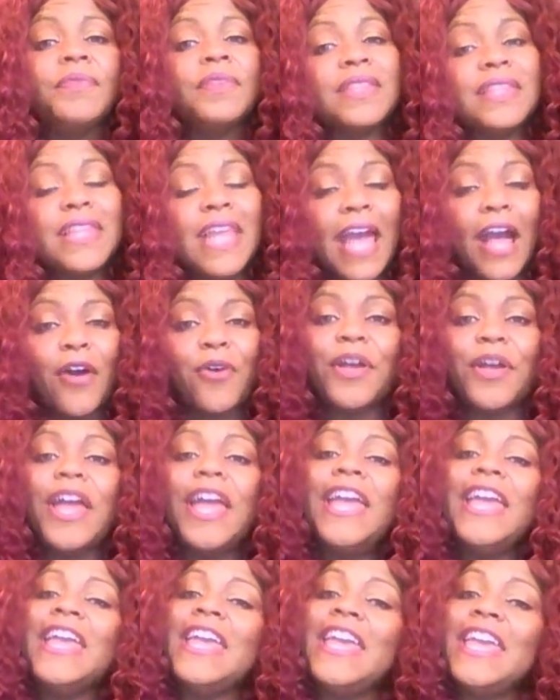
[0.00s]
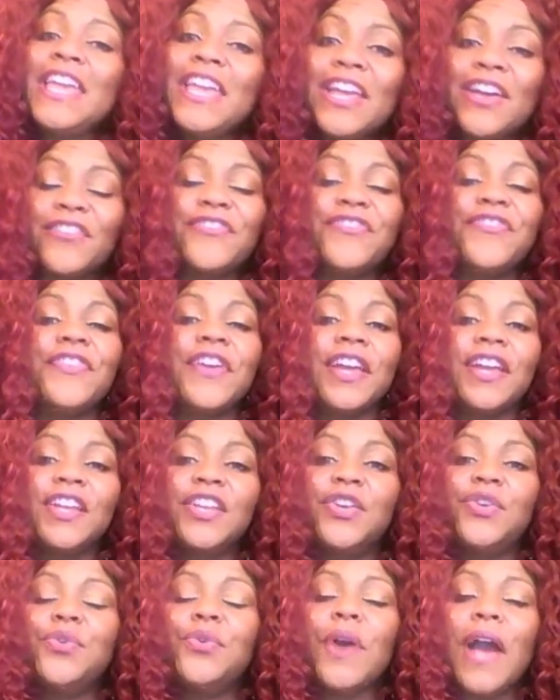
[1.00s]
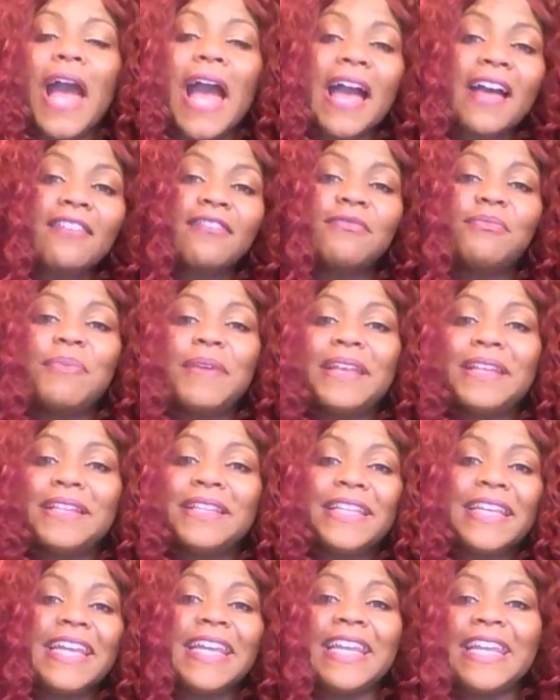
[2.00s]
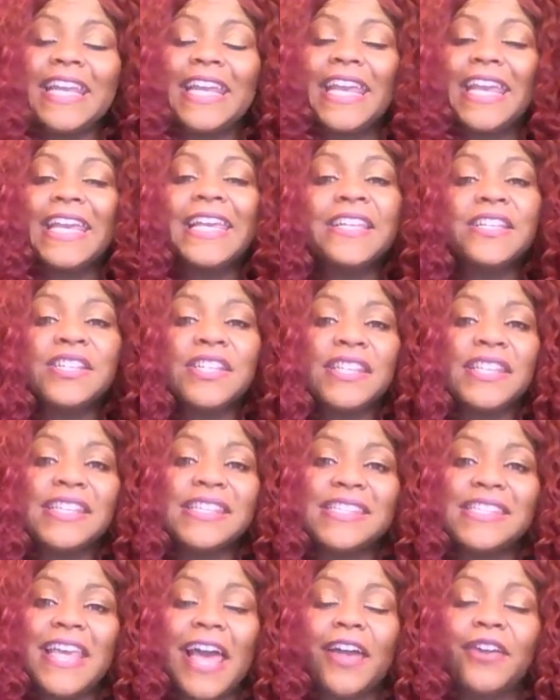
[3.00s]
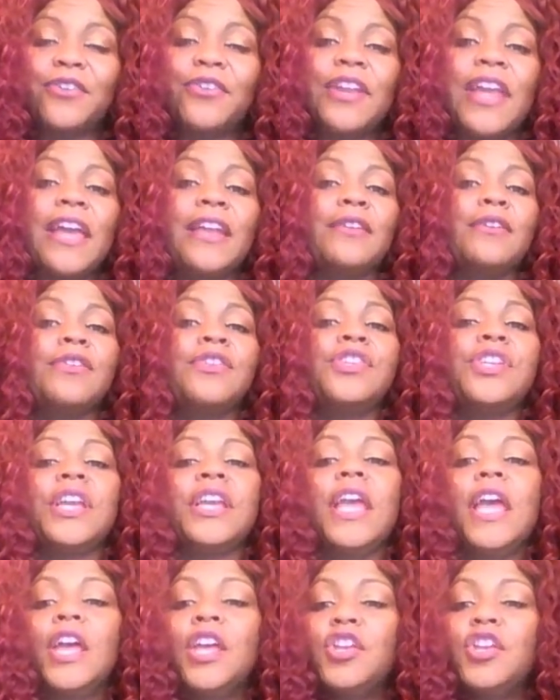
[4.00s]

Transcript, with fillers: Now, if you have been leaning into this Saturn energy,